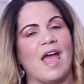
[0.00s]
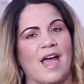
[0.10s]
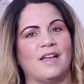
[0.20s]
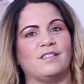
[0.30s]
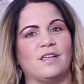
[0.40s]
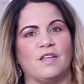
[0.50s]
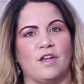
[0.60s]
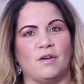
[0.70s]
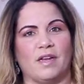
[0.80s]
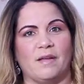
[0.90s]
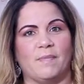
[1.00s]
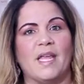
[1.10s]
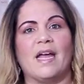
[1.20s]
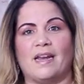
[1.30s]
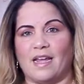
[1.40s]
and yearly.
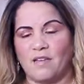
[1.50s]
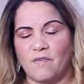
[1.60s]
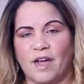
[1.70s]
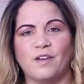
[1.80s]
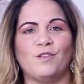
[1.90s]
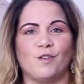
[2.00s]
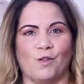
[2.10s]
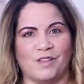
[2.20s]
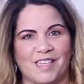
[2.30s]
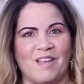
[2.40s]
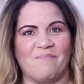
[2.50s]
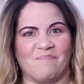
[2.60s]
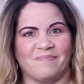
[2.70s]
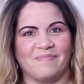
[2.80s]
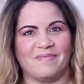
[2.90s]
And I invite you to do the same.